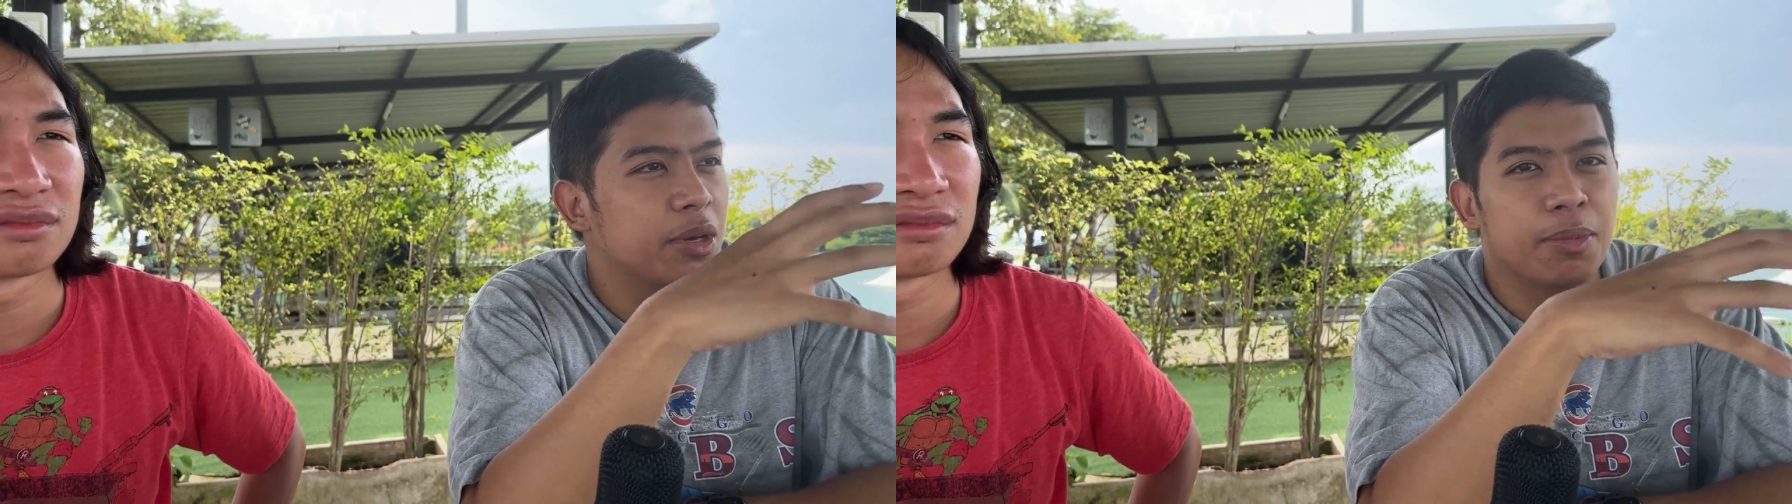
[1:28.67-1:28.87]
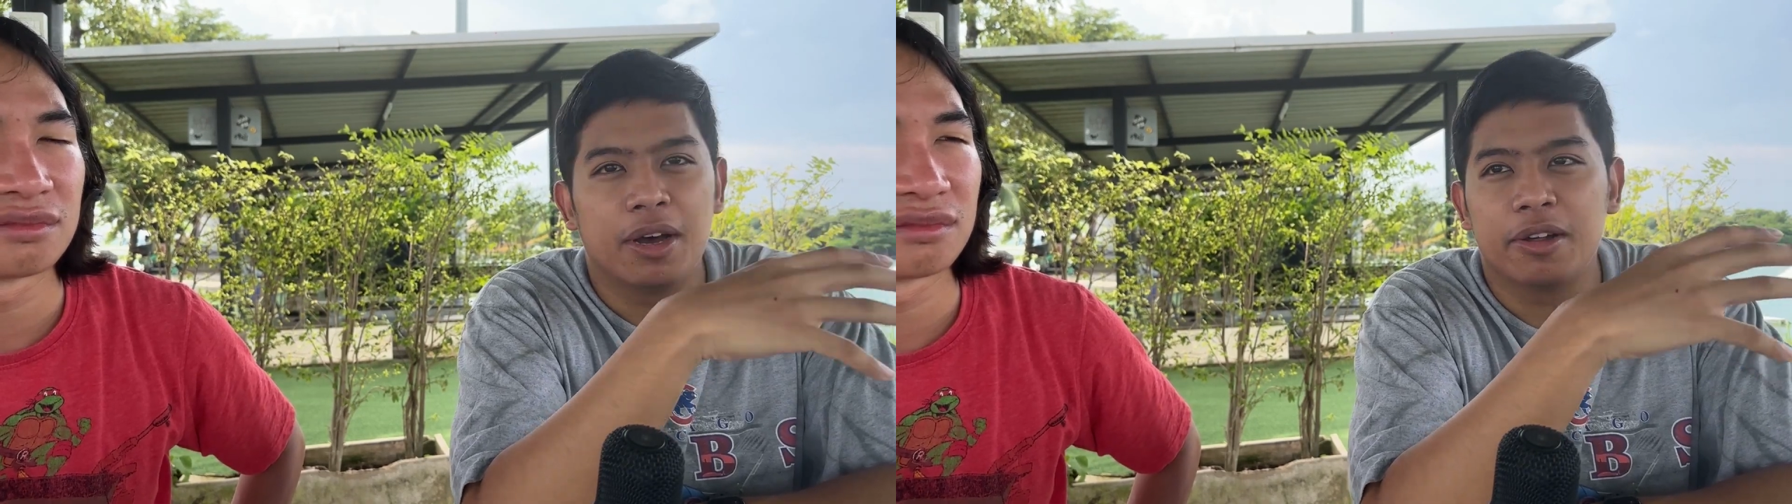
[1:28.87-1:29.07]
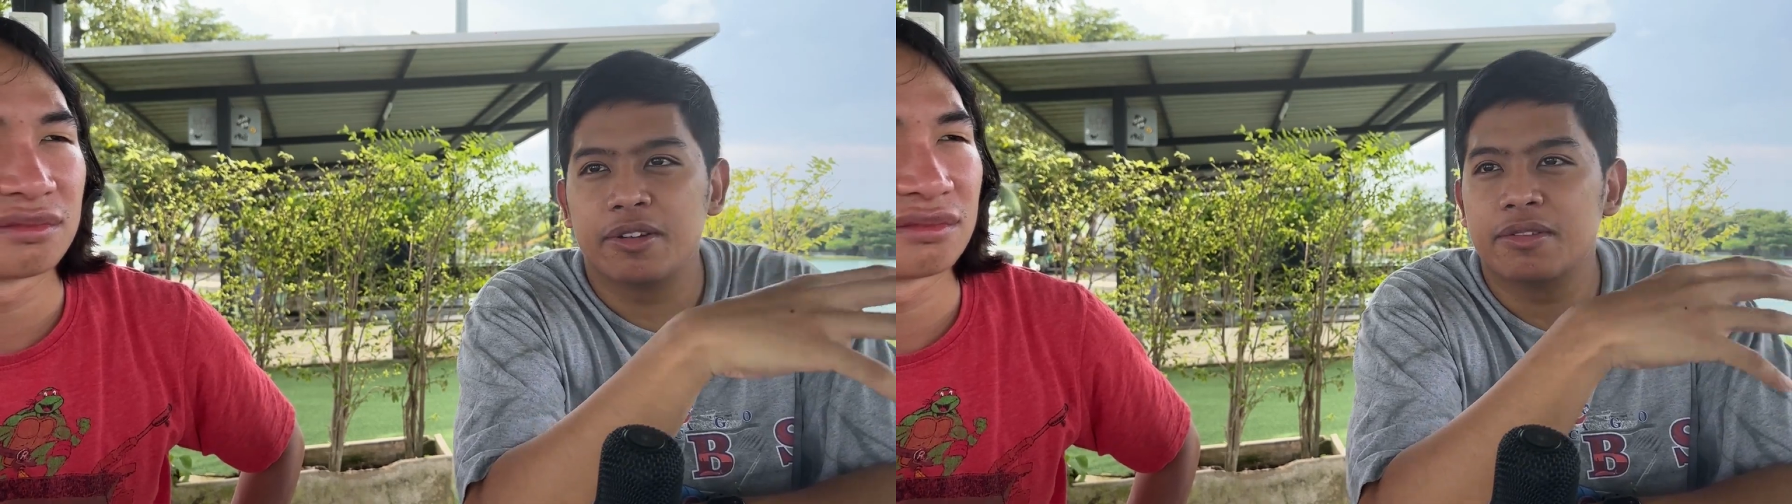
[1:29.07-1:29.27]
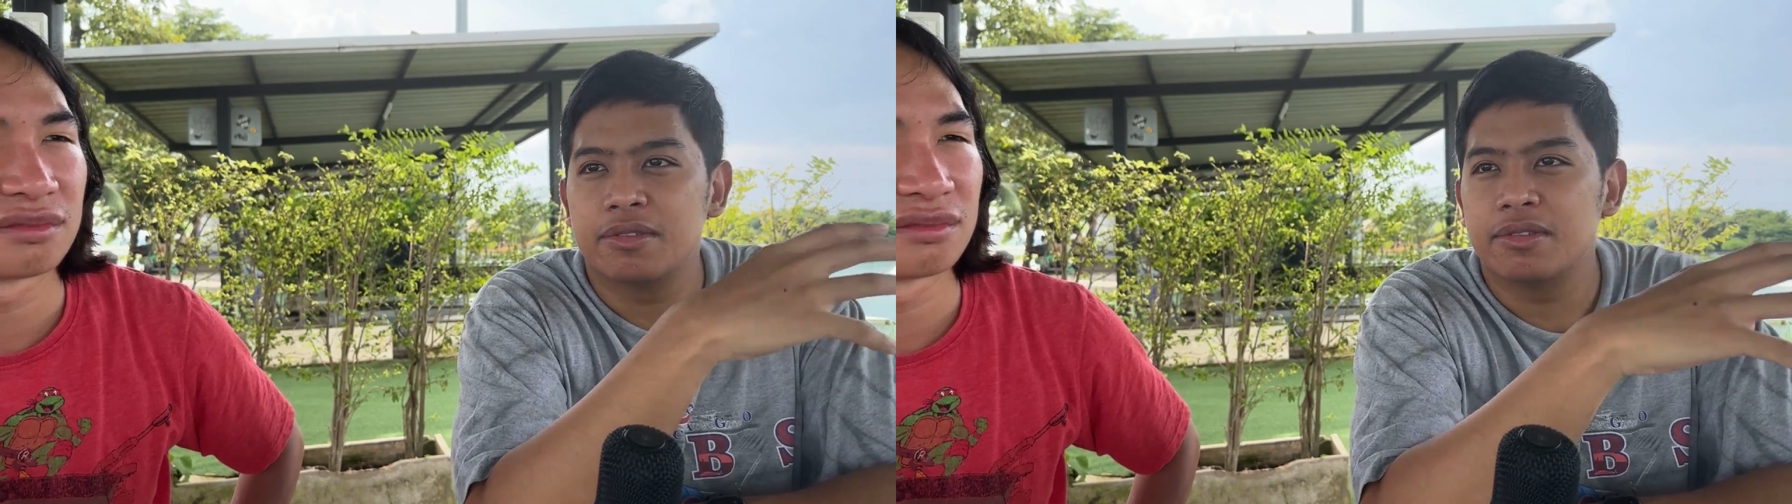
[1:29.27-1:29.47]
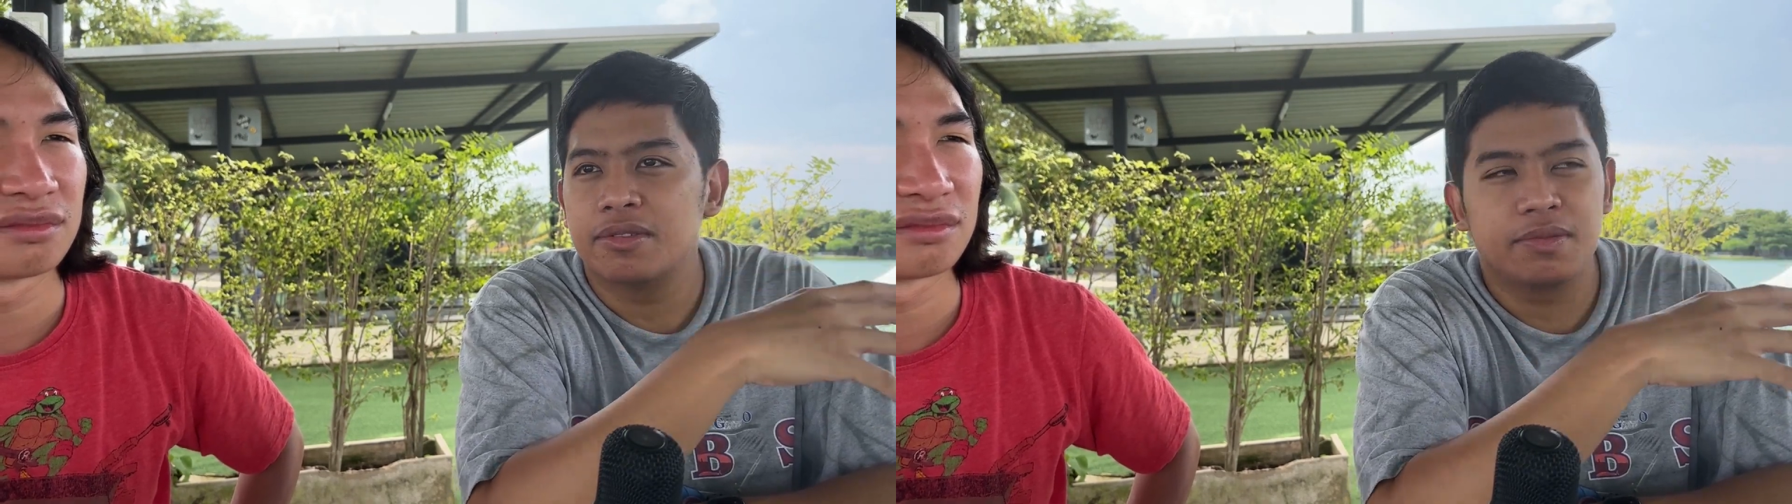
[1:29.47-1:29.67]
about
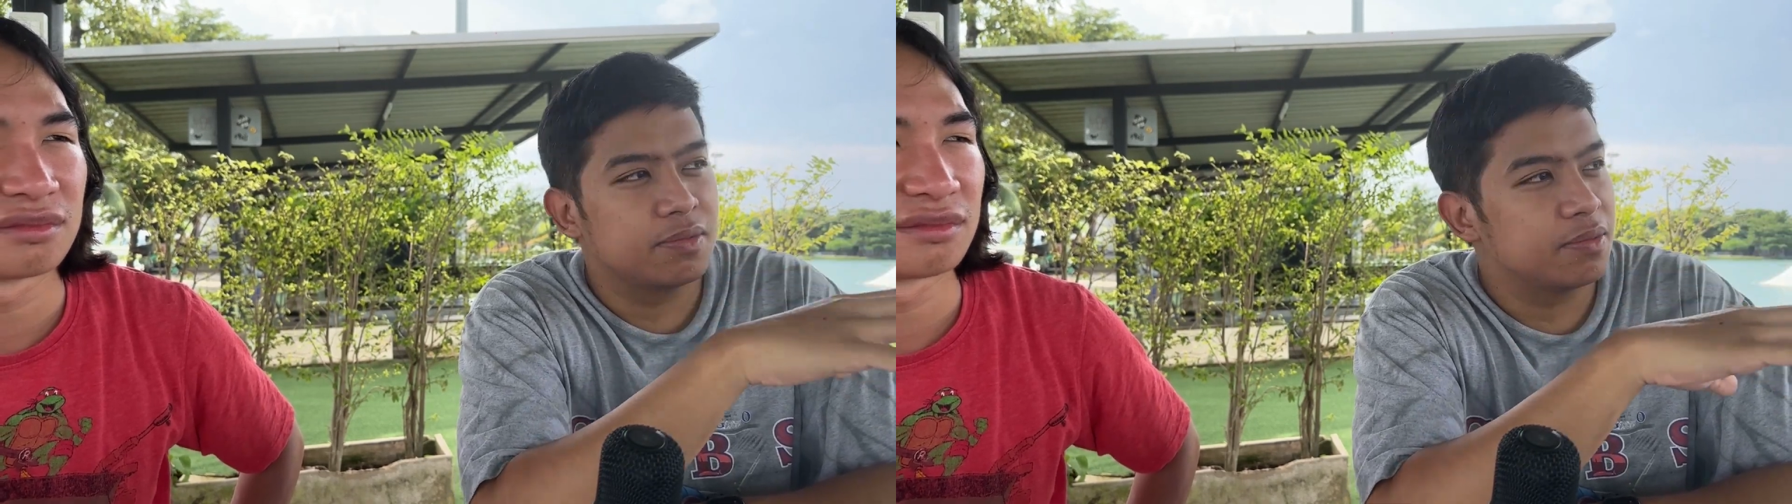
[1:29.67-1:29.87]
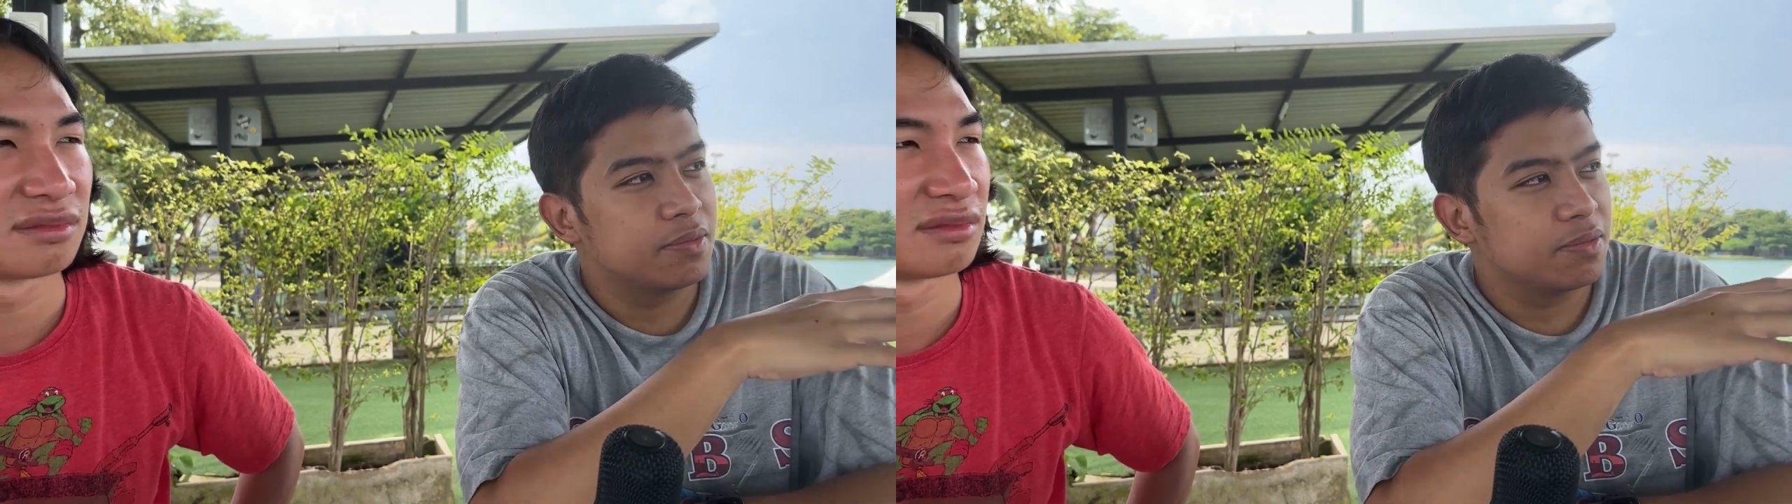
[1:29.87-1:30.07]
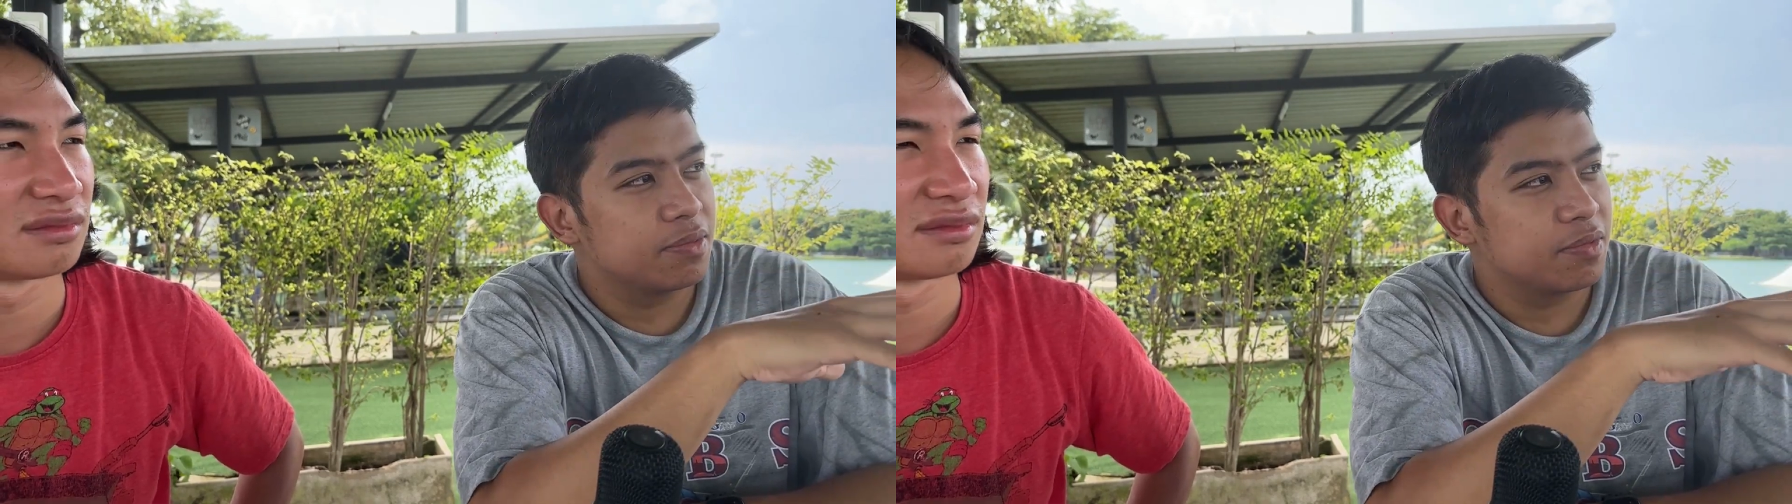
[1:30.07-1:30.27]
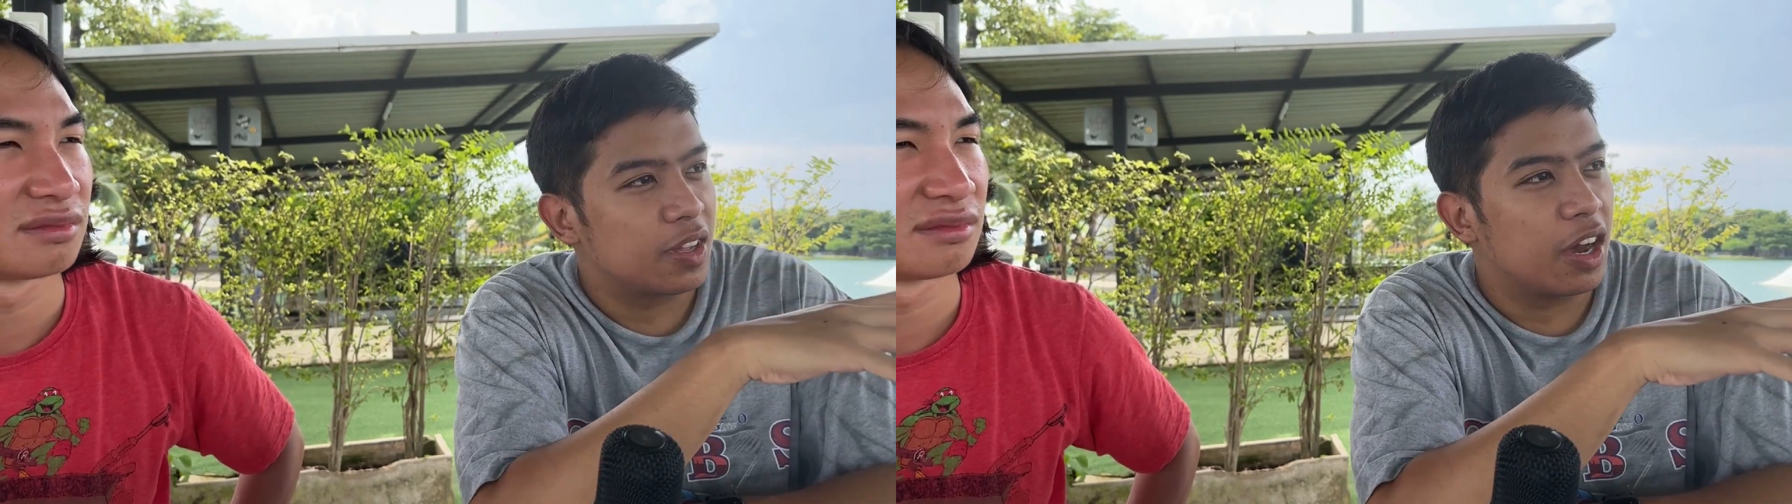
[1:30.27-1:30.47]
how